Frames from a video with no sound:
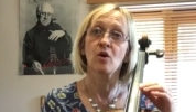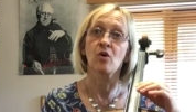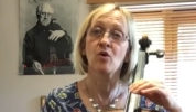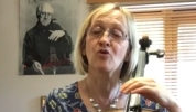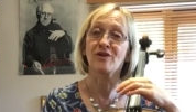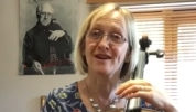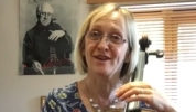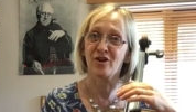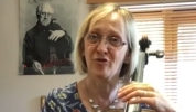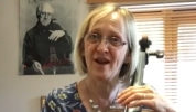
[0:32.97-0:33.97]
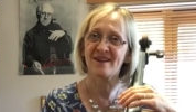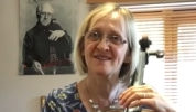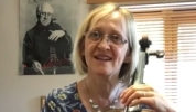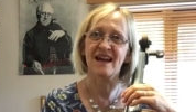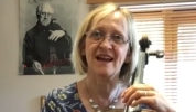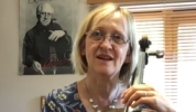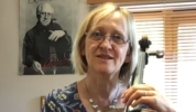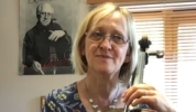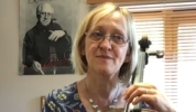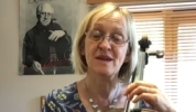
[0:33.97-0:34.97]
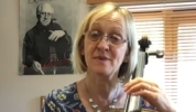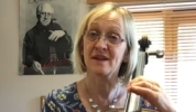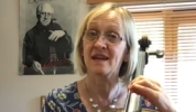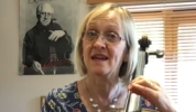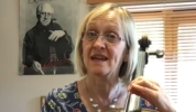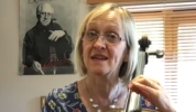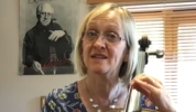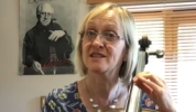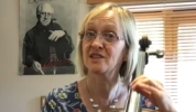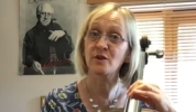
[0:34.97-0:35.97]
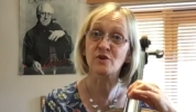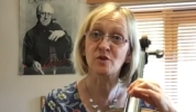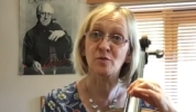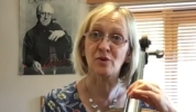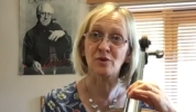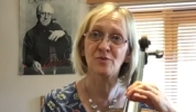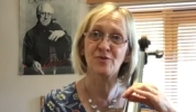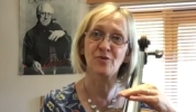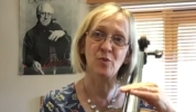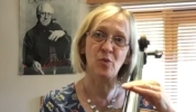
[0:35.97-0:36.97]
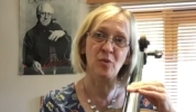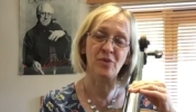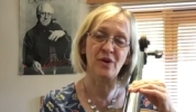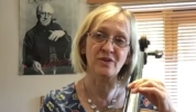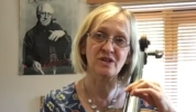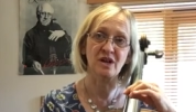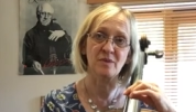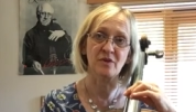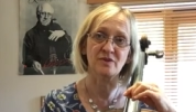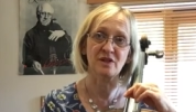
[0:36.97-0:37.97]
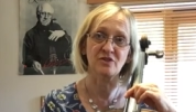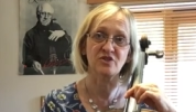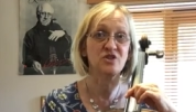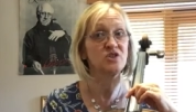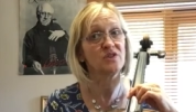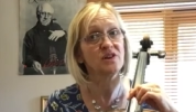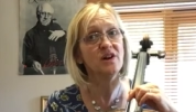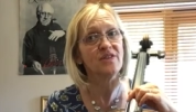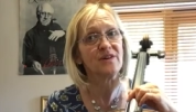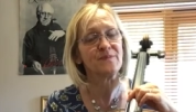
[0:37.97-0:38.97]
orally correct and maybe indistinguishable from one bow type of solution to the other.